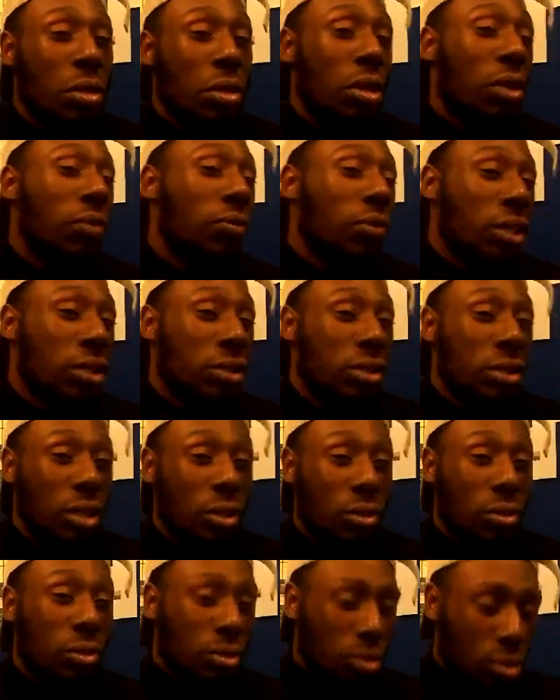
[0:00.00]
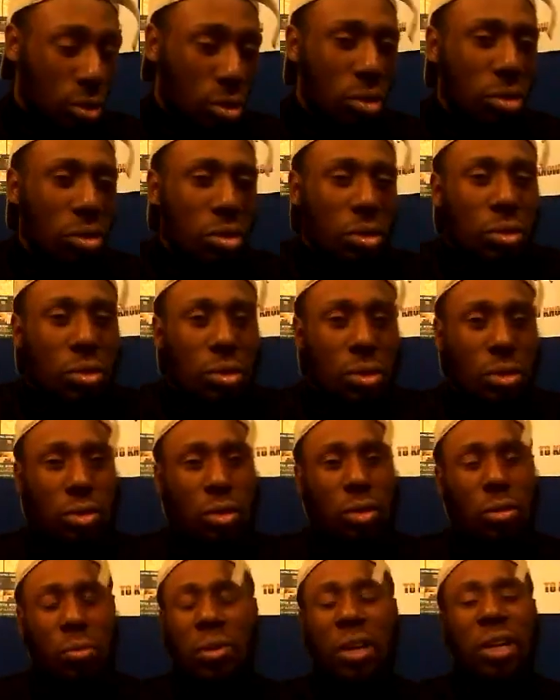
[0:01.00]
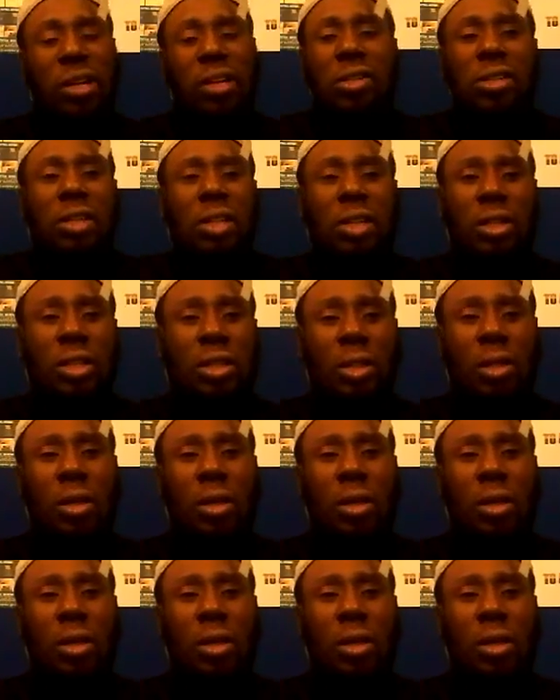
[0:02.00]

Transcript: of that sale to you, so minus any